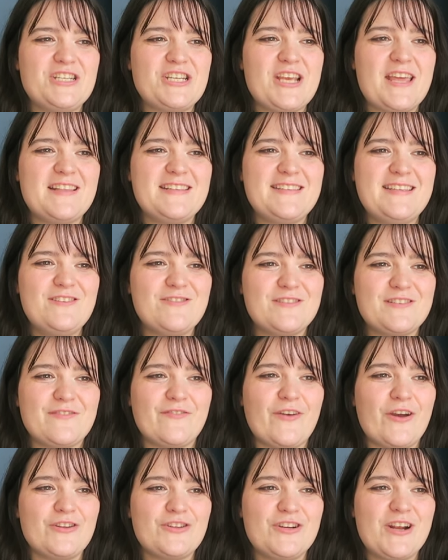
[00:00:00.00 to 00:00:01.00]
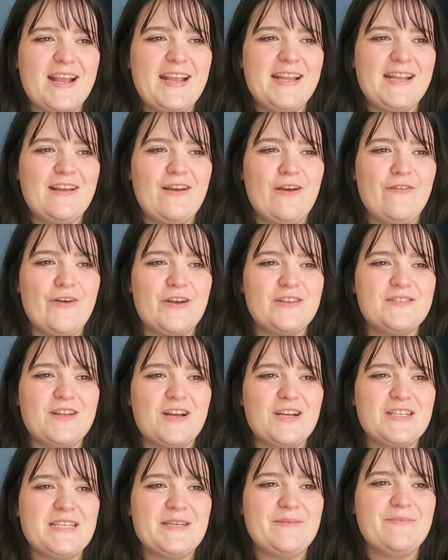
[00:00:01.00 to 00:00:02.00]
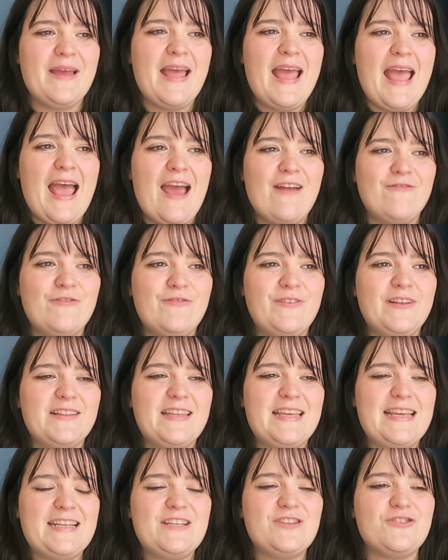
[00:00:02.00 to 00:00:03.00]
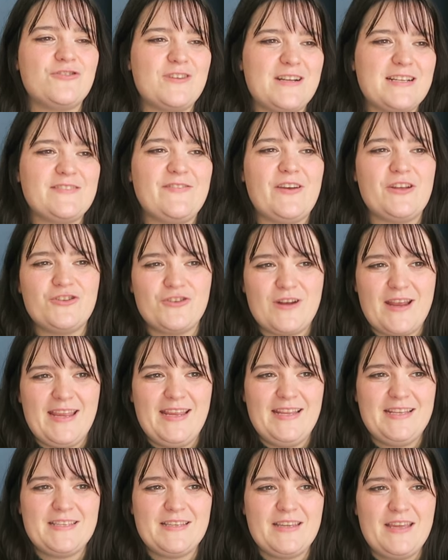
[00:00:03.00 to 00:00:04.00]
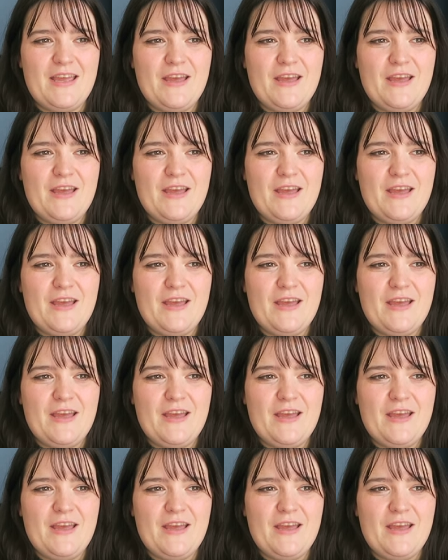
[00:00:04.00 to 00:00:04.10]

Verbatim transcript: share the secrets of her stardom and reveal the hidden tricks of her trade.